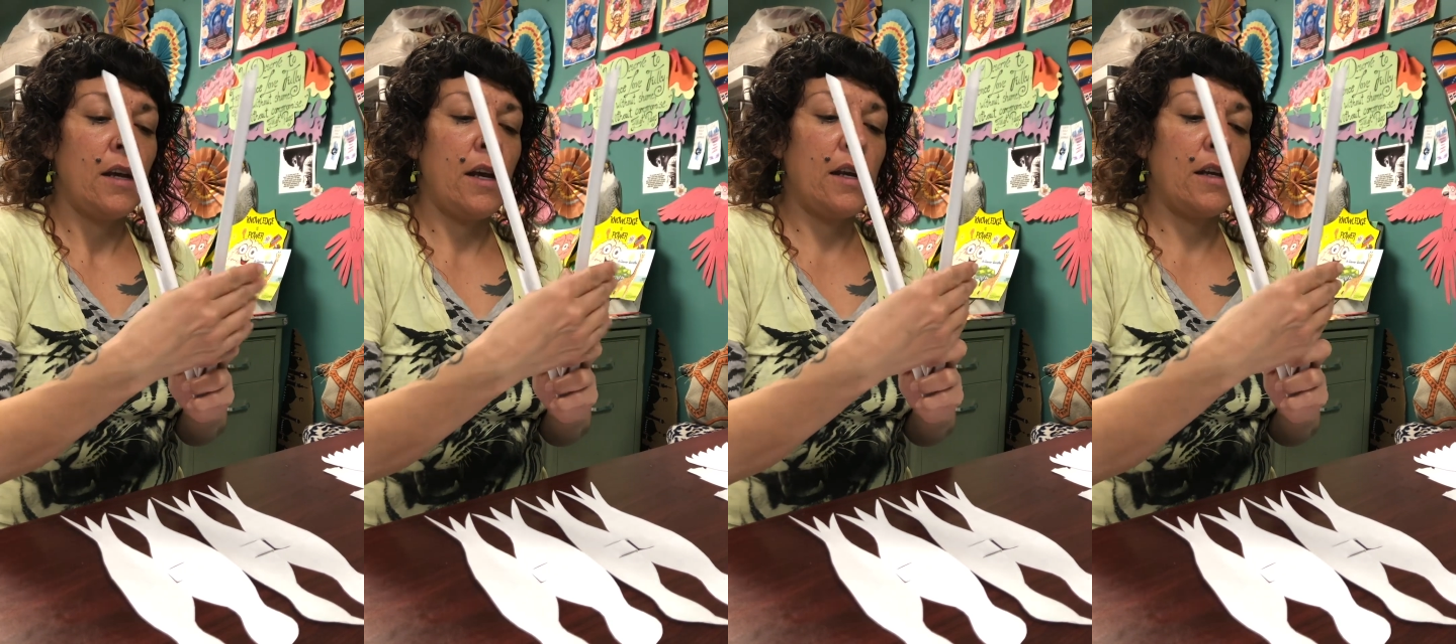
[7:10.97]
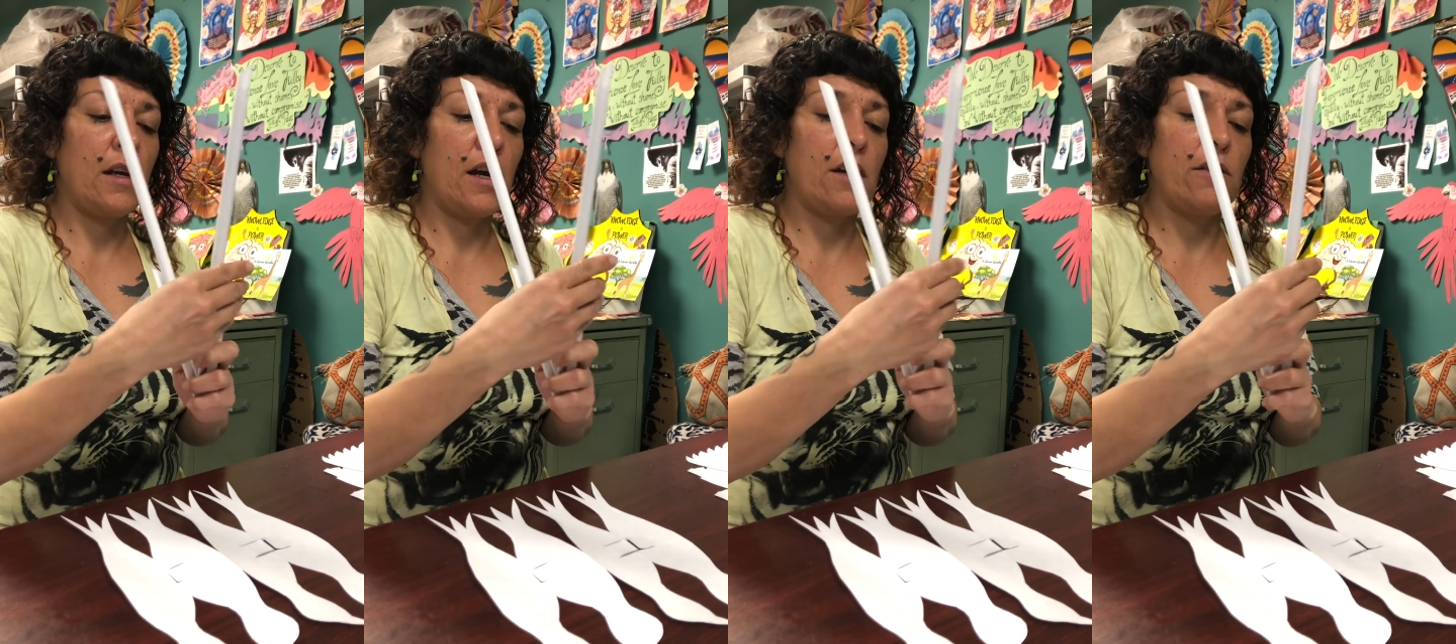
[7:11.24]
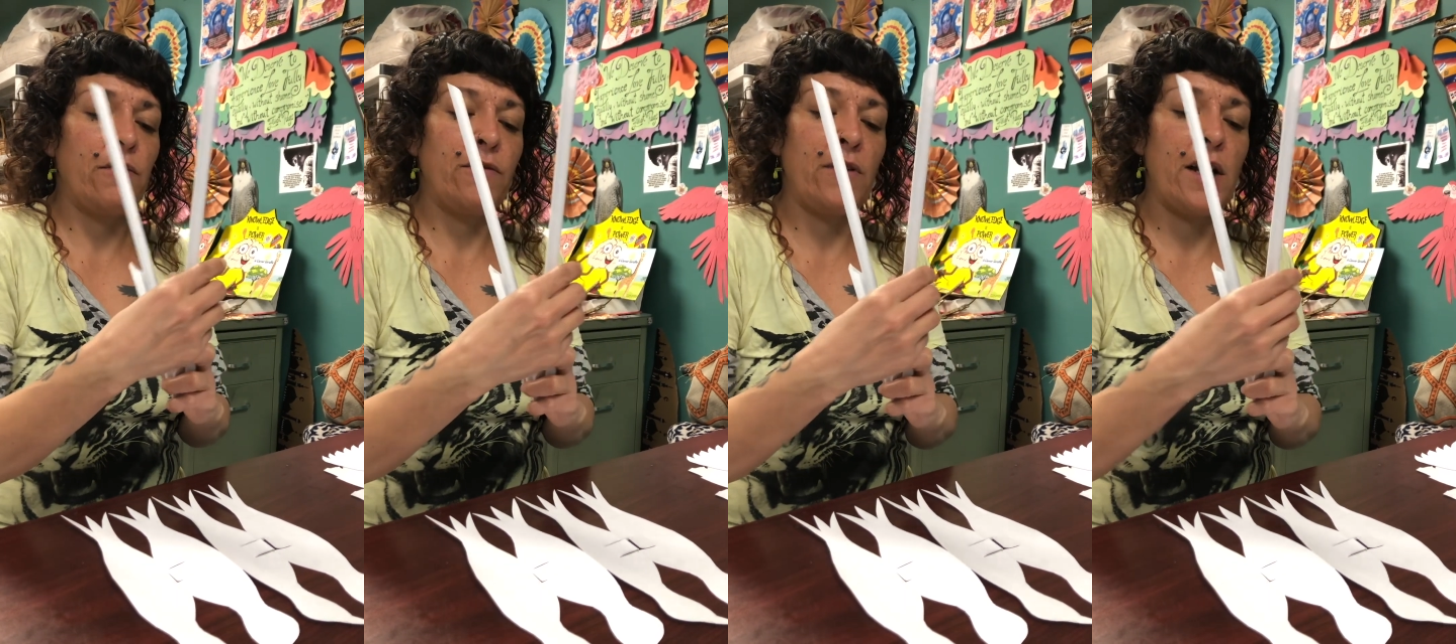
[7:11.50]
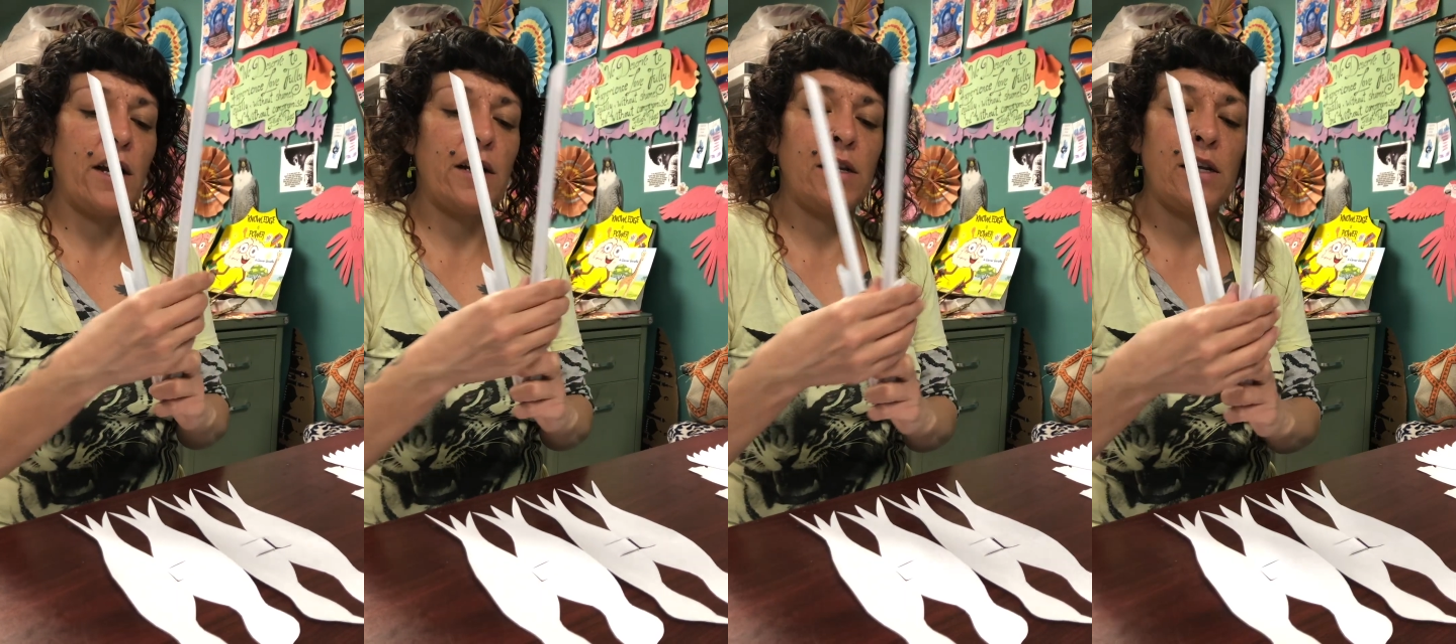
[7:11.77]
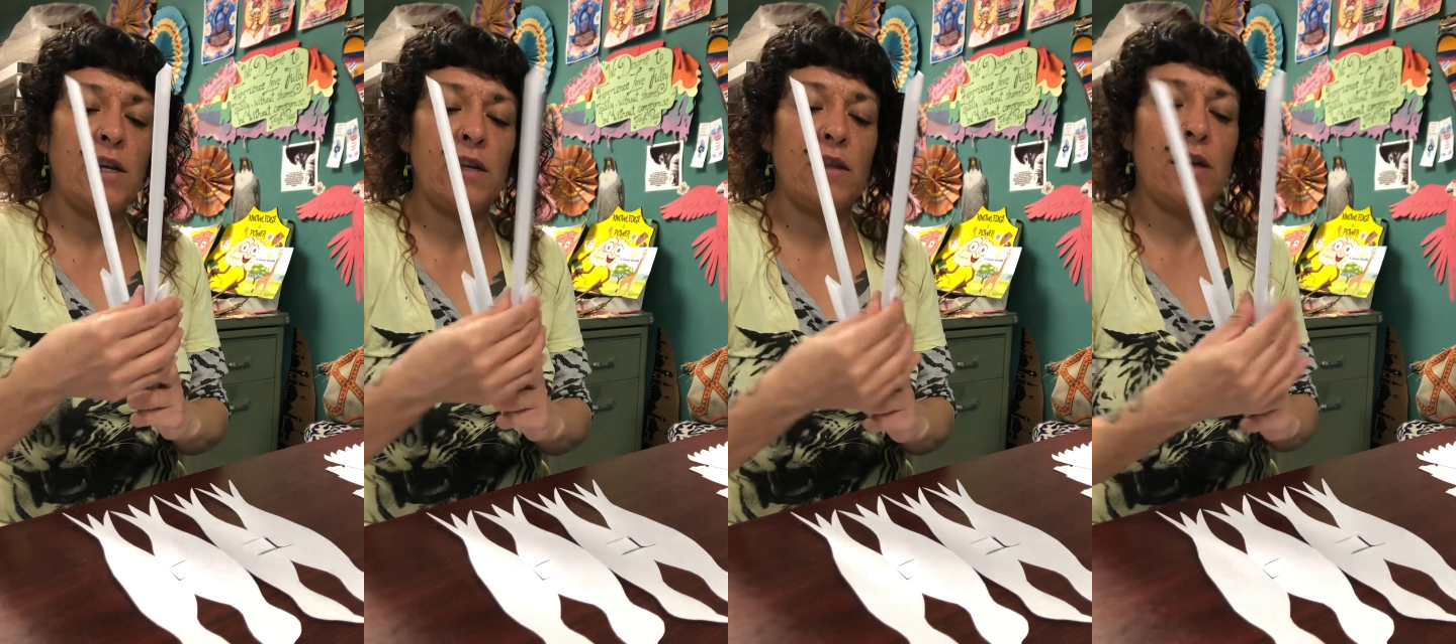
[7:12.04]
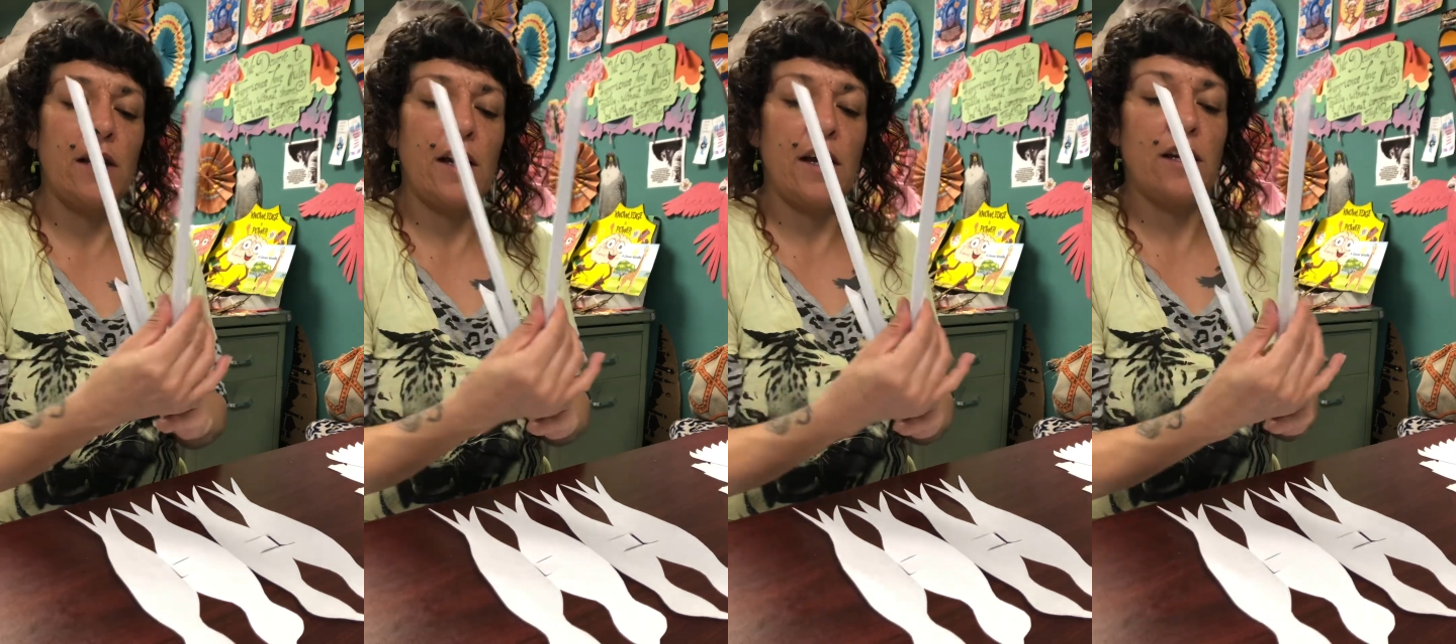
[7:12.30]
and kind of flattening
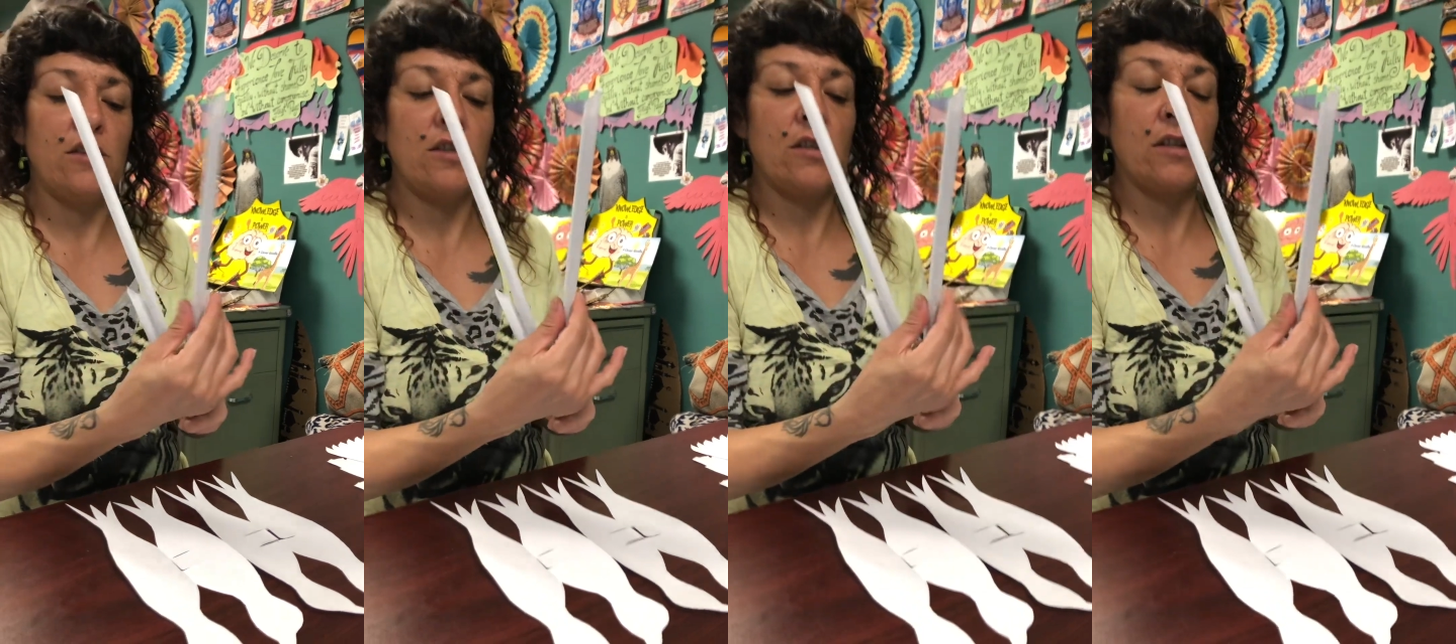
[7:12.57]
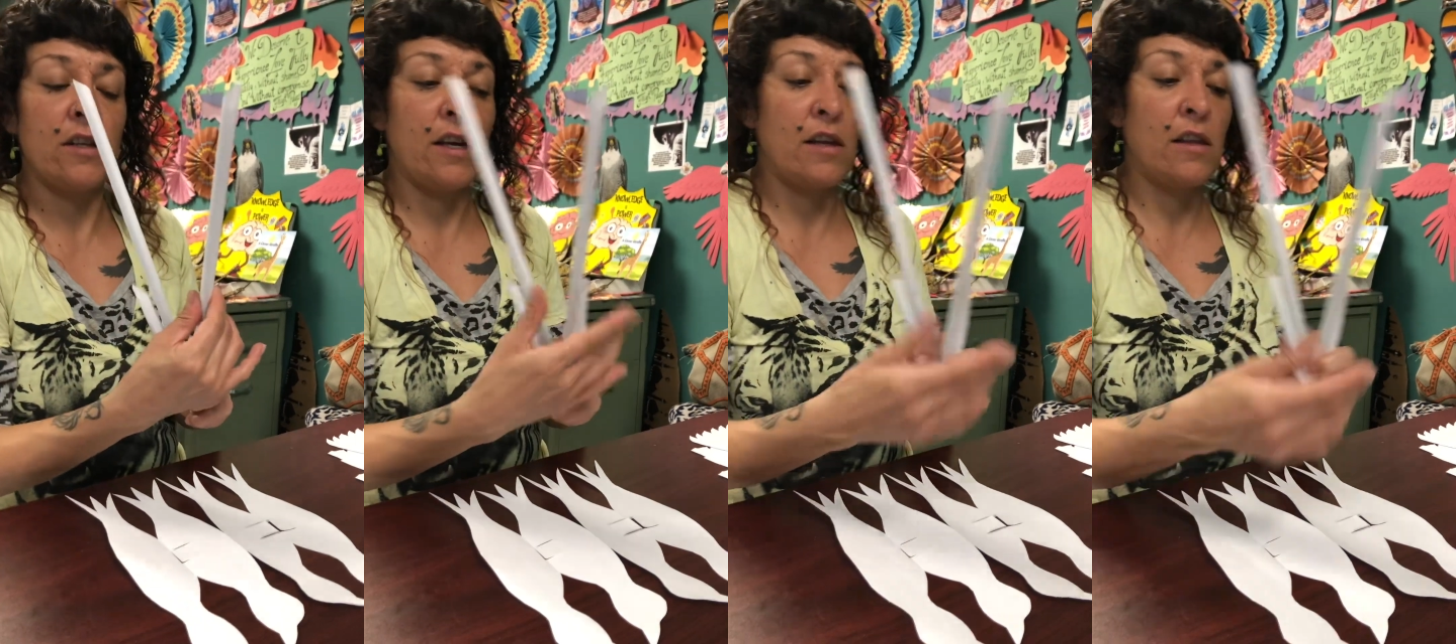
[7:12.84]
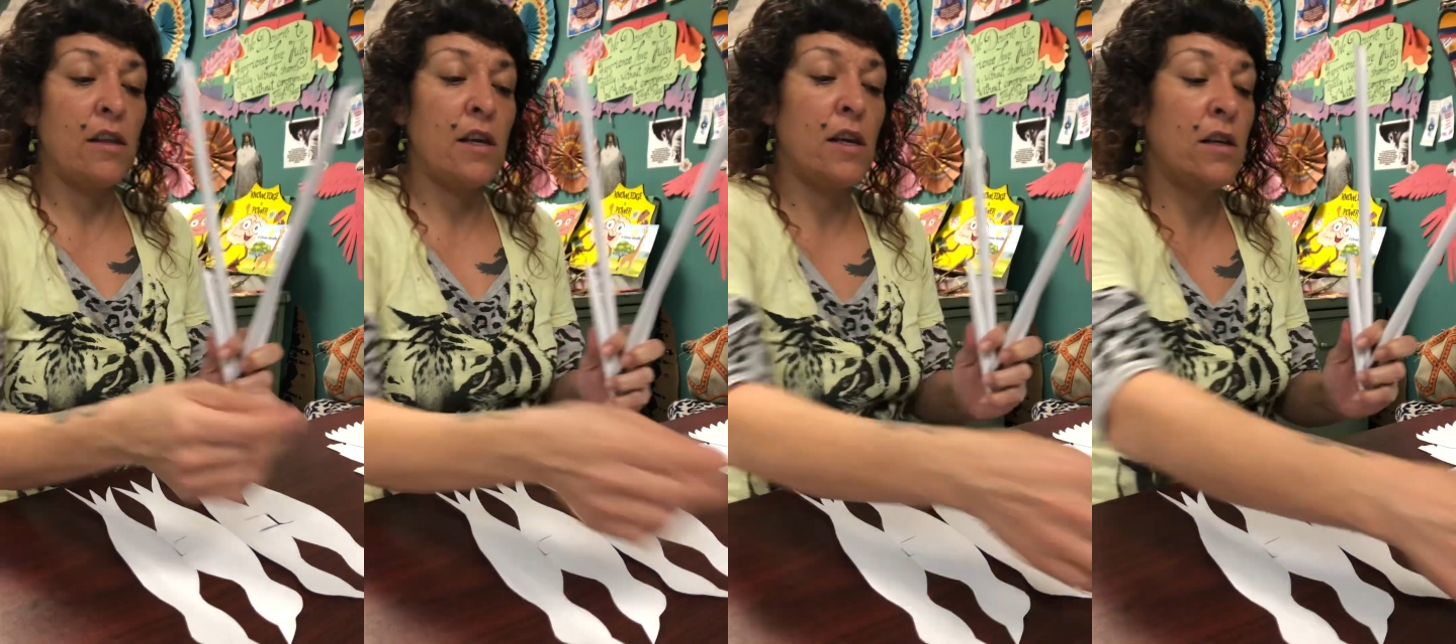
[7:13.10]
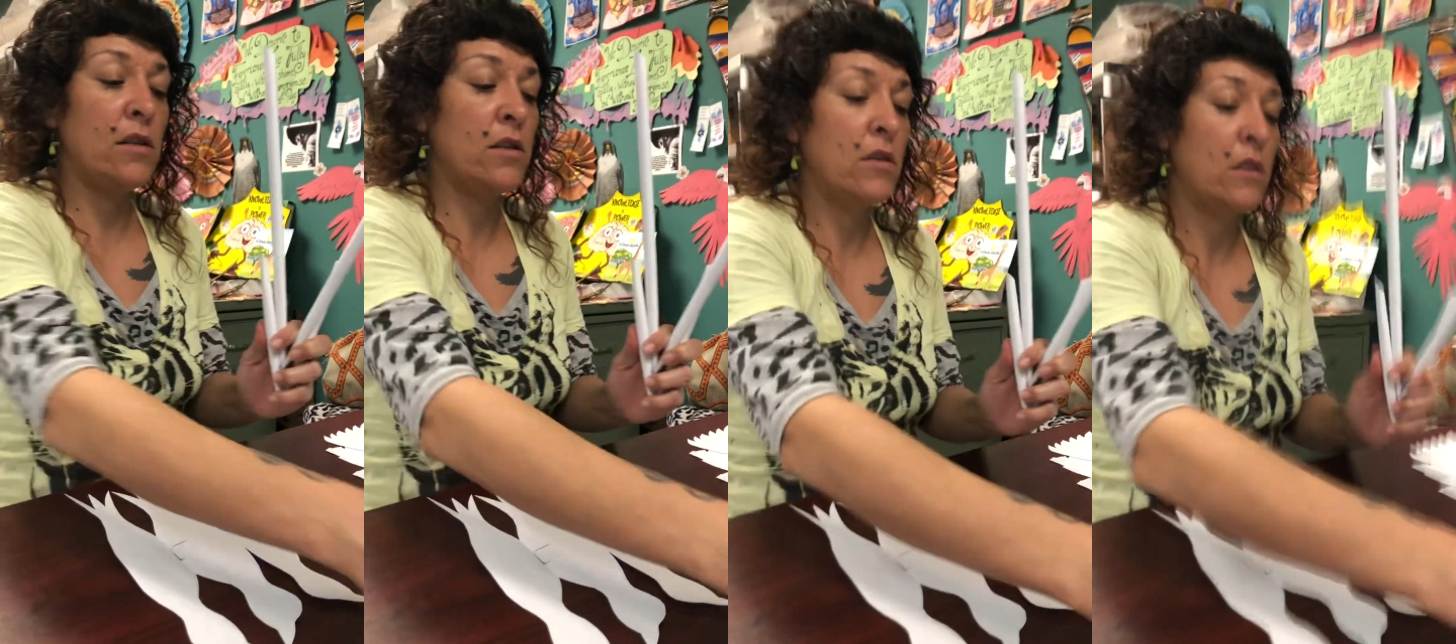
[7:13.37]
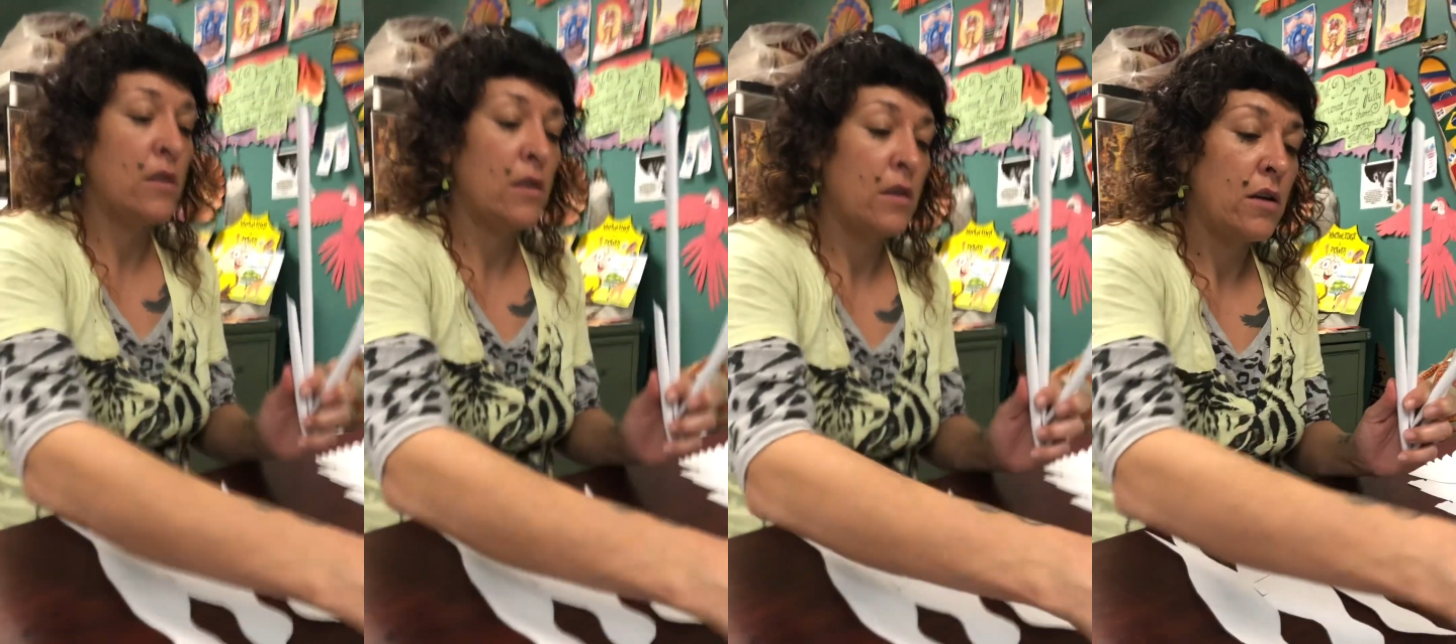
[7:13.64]
the edges like this